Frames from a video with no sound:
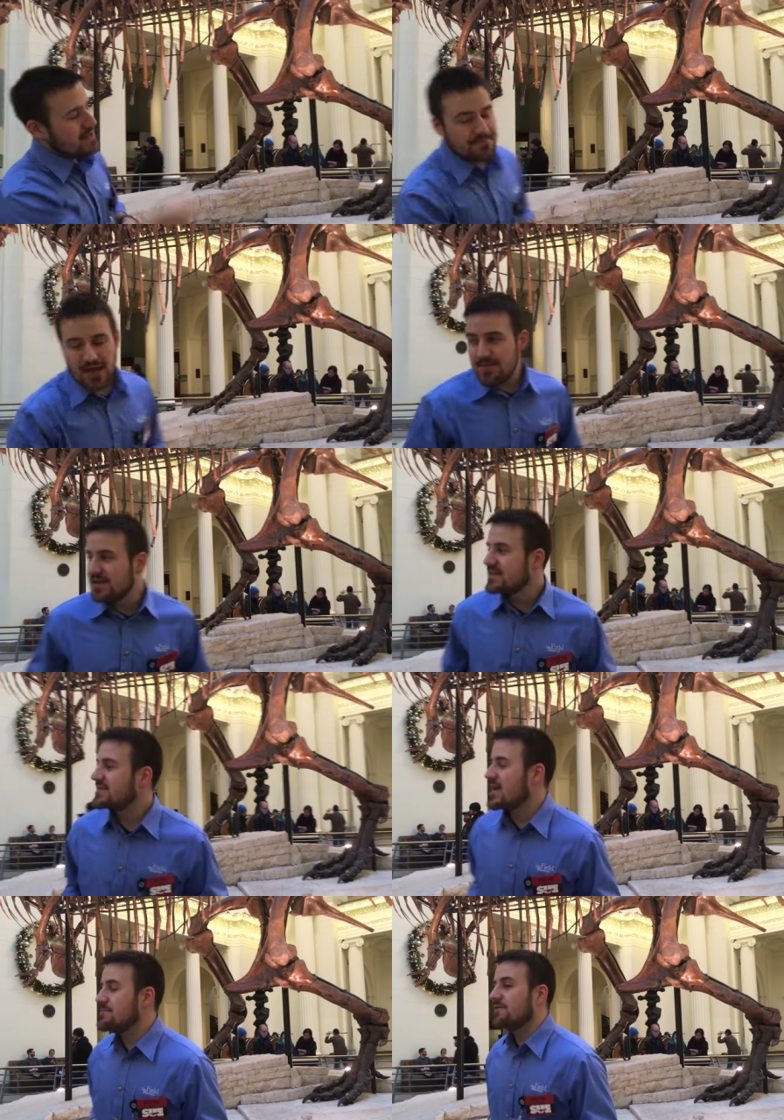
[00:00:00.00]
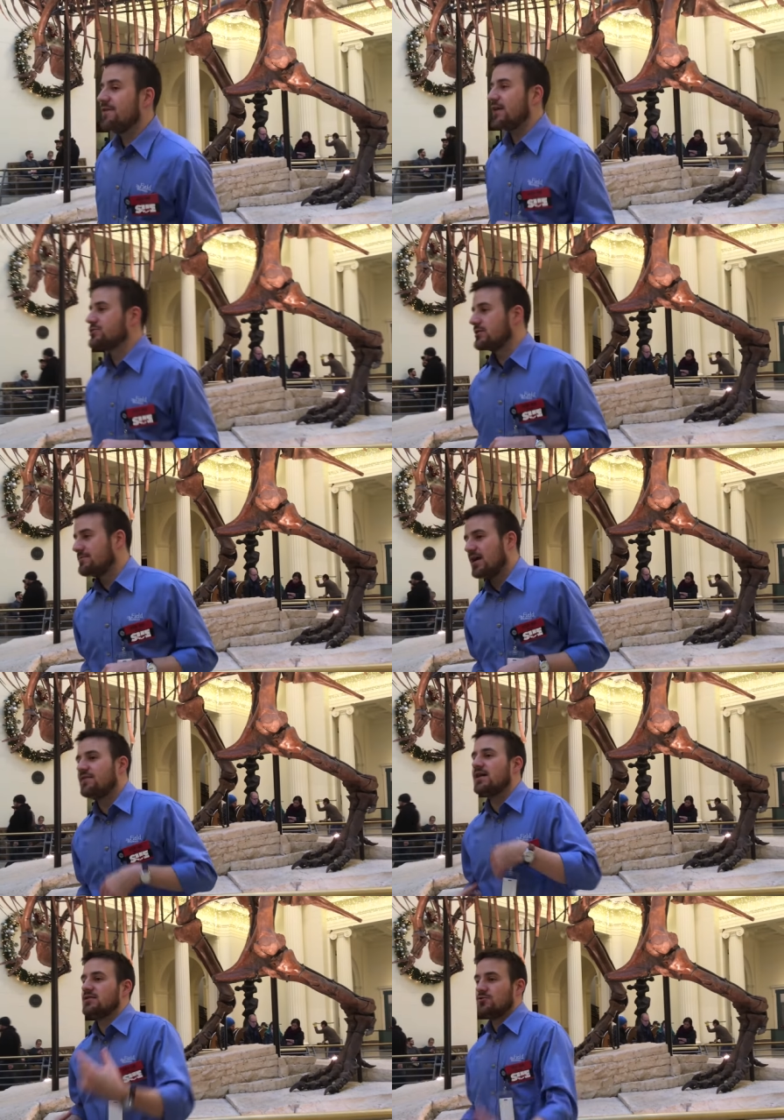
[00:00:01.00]
It may be the same infection. It may
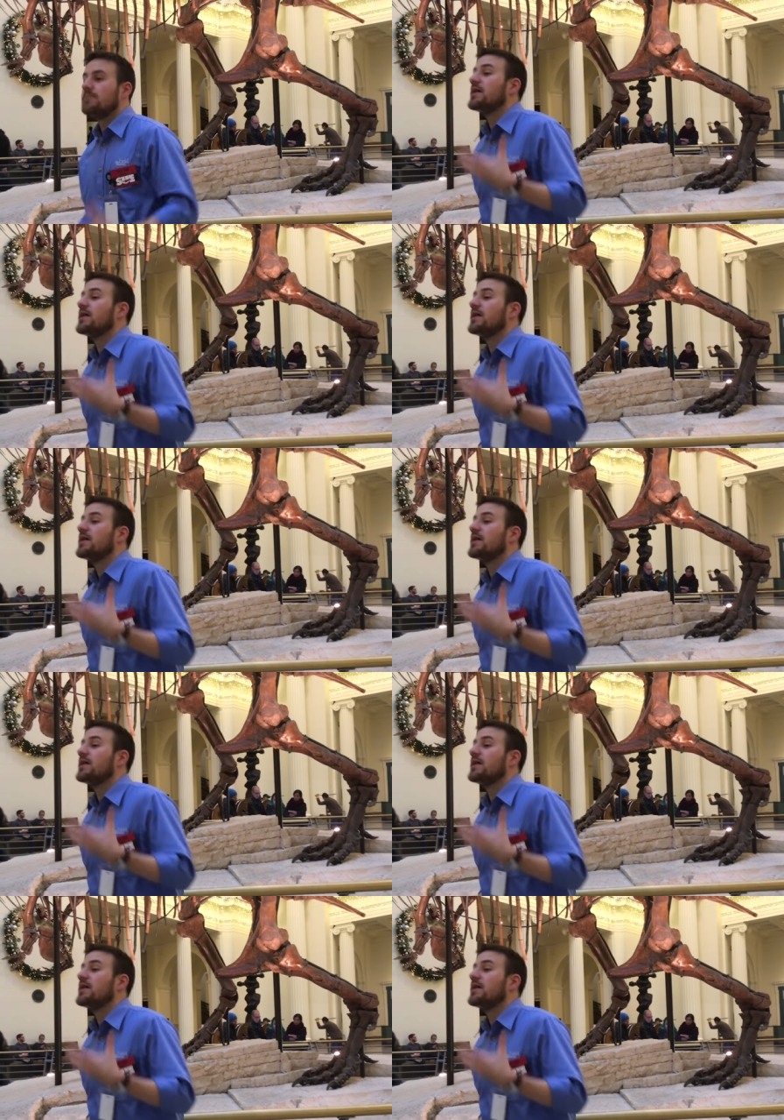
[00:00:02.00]
have gotten into her